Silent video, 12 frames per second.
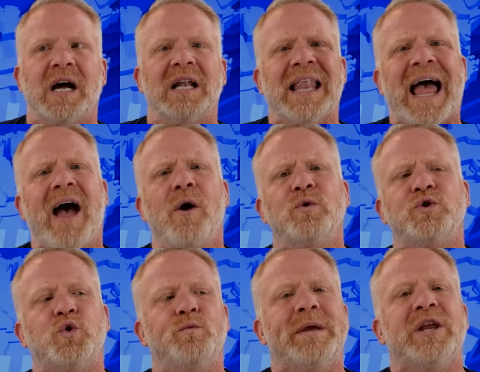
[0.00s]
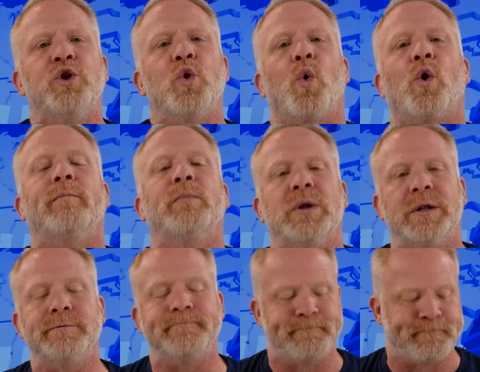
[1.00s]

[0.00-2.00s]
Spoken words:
allowed to be normal.